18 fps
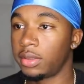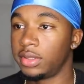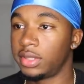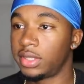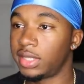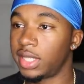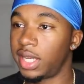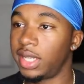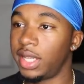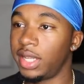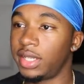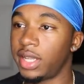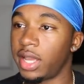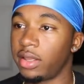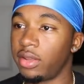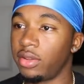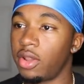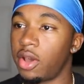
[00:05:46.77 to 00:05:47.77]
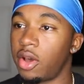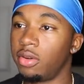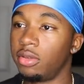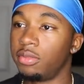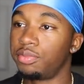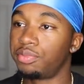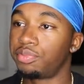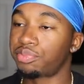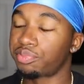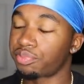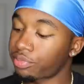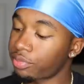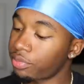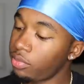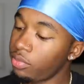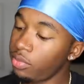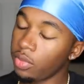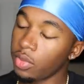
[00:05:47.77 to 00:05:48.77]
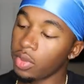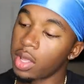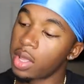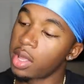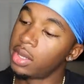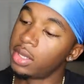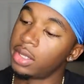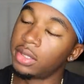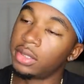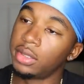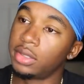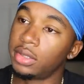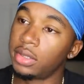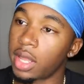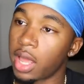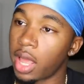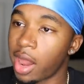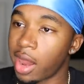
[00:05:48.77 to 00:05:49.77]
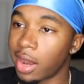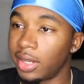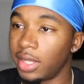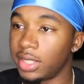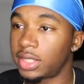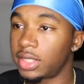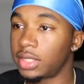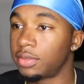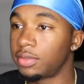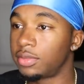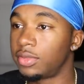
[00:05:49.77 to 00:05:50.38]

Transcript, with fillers: Something like that, you know. Yeah, there's no way. There's, What's,